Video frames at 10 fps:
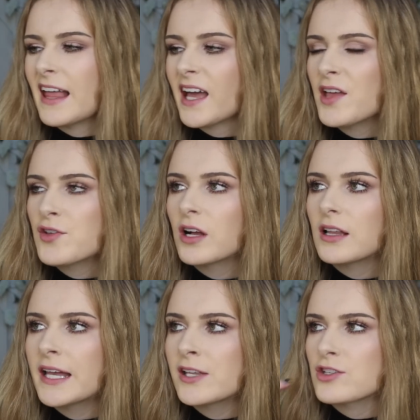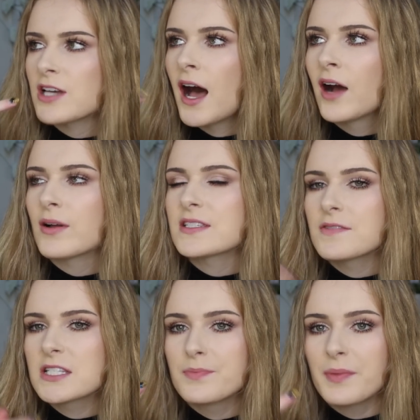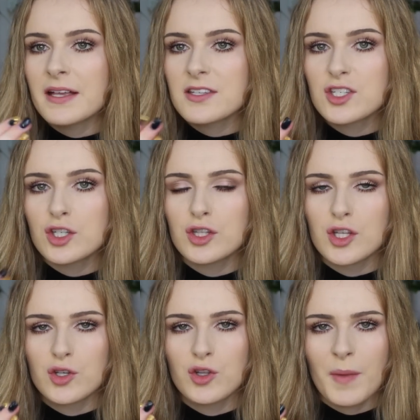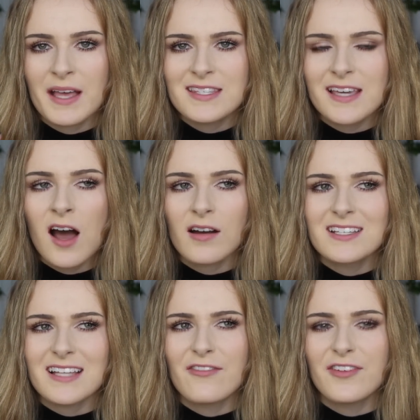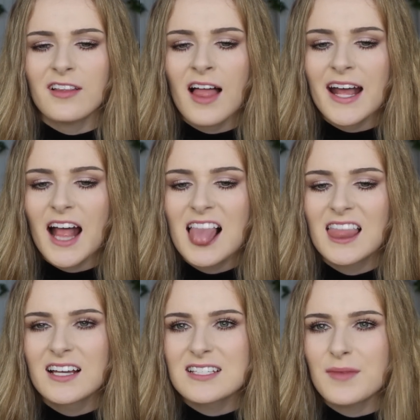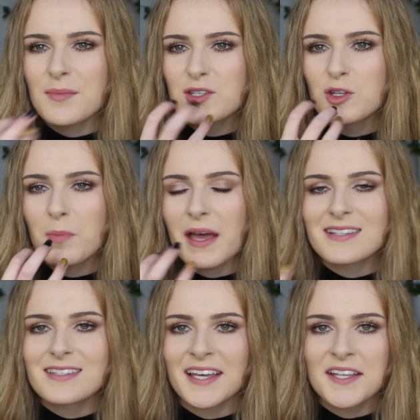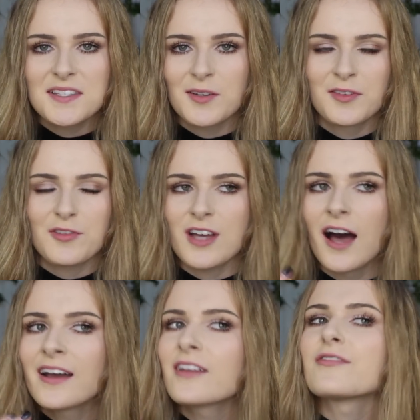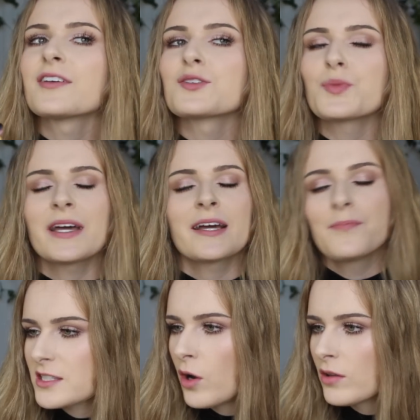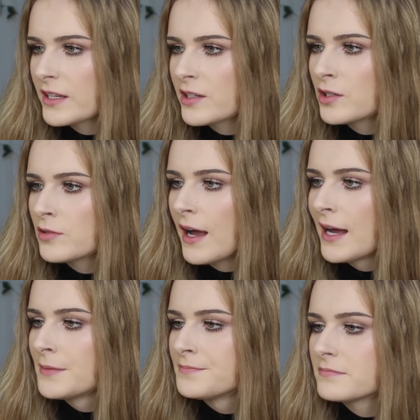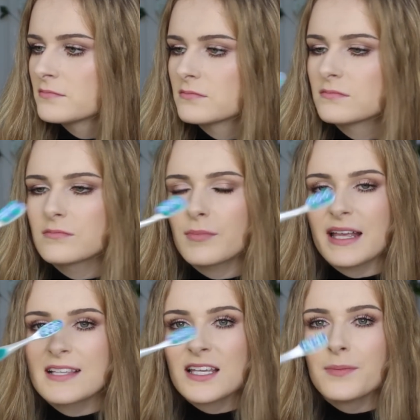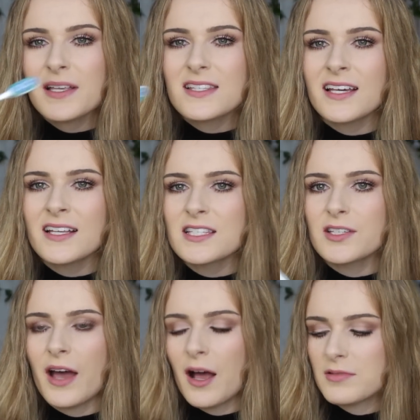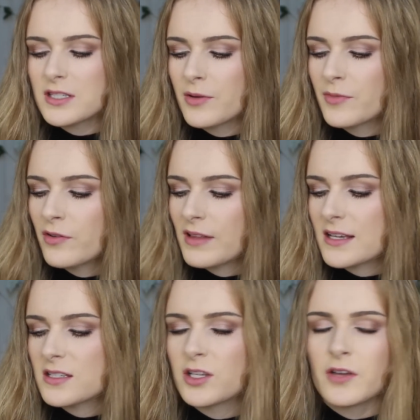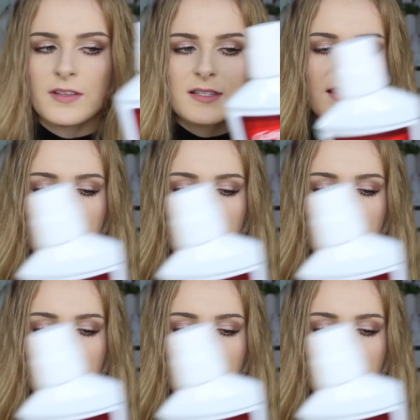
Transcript: I like how you can clean your tongue once you spit the toothpaste out because I feel like sometimes toothpaste gets on your tongue and it feels weird. It's got little um, plastic bits in so it helps to remove like surface